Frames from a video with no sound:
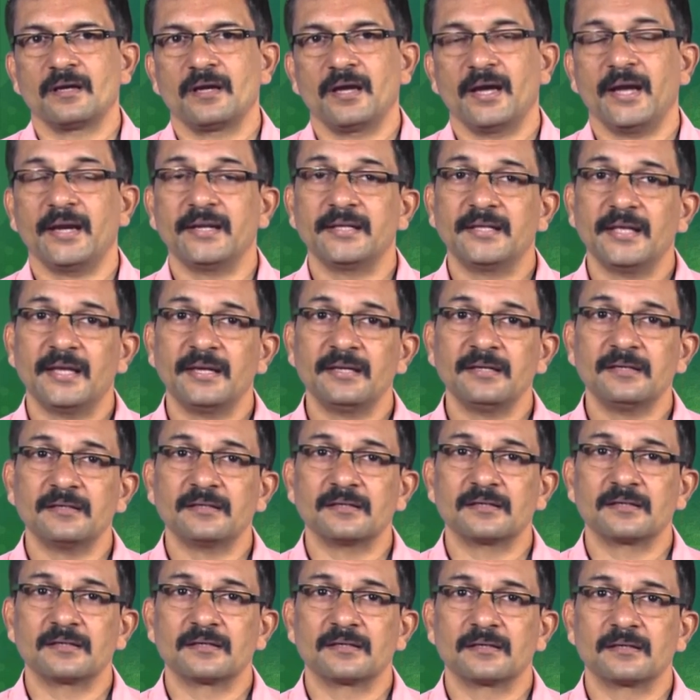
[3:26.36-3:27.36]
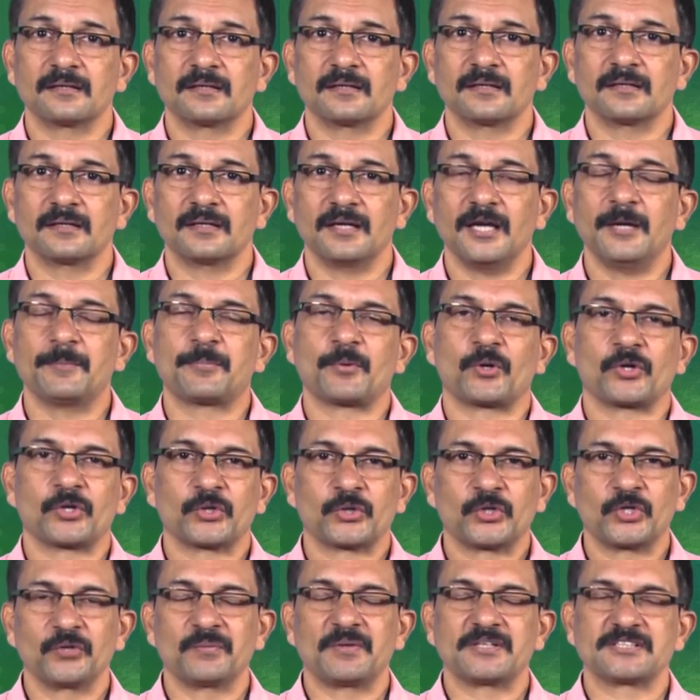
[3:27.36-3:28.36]
and then a
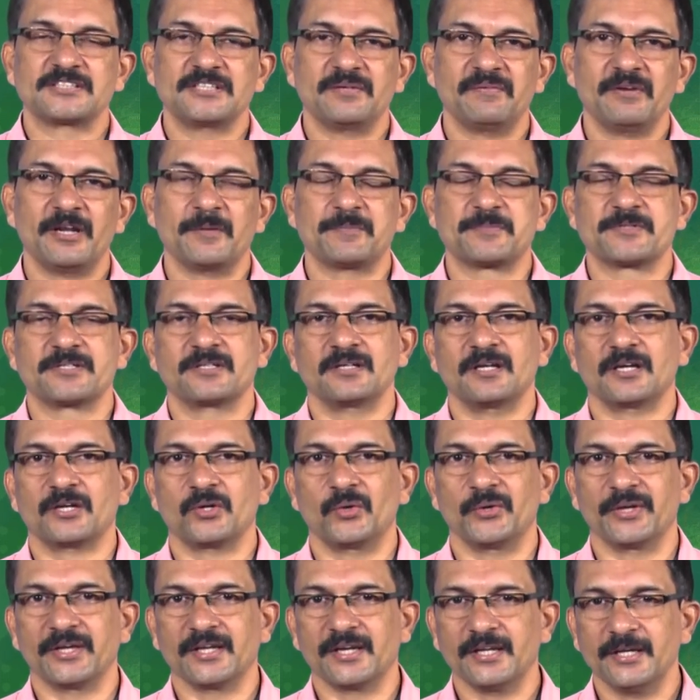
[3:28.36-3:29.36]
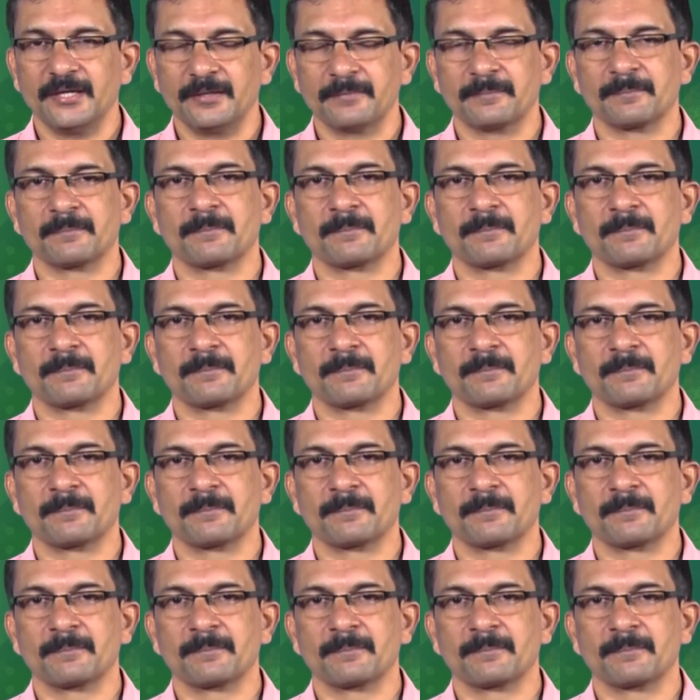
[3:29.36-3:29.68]
protocol was developed accordingly.